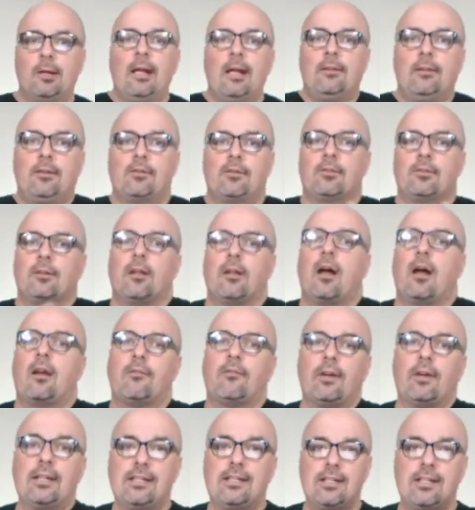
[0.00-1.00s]
There's a lot of
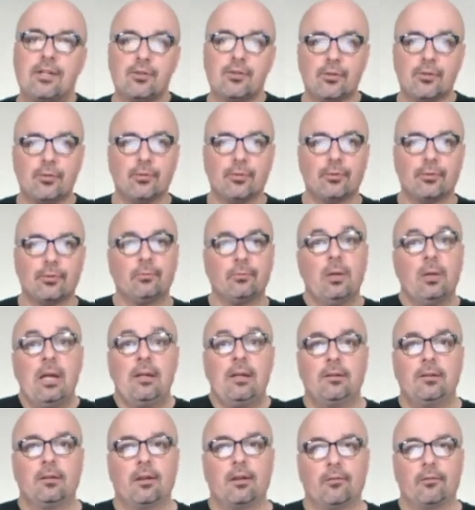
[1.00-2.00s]
additional
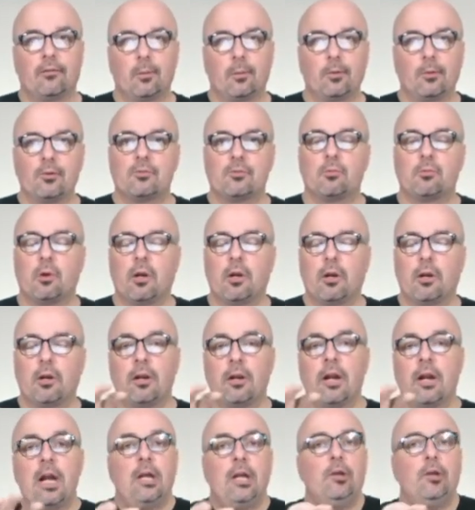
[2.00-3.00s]
deliverables where
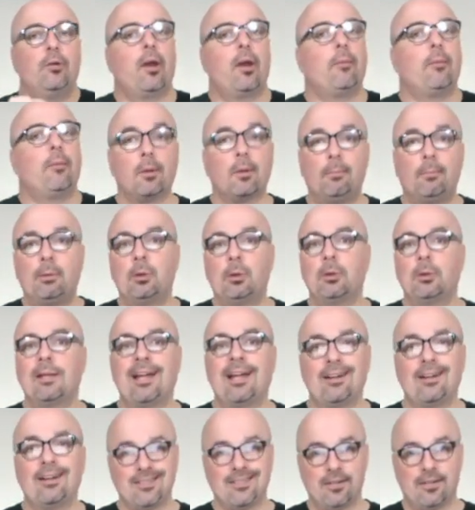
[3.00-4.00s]
you're able to pull
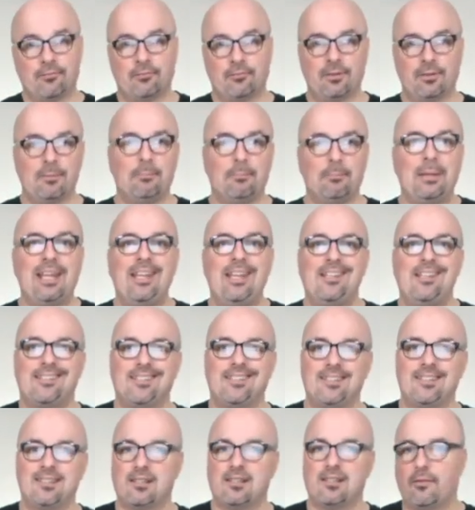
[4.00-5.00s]
out different
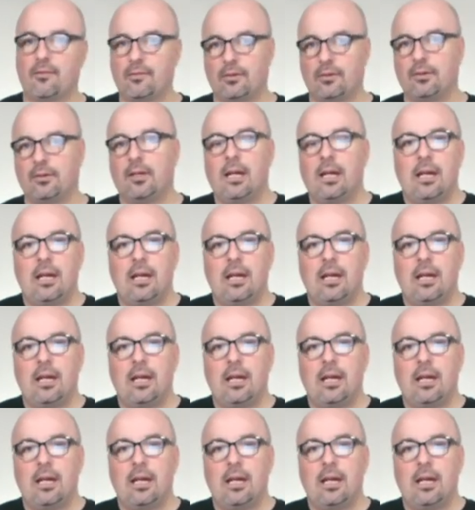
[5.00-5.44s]
pieces of a,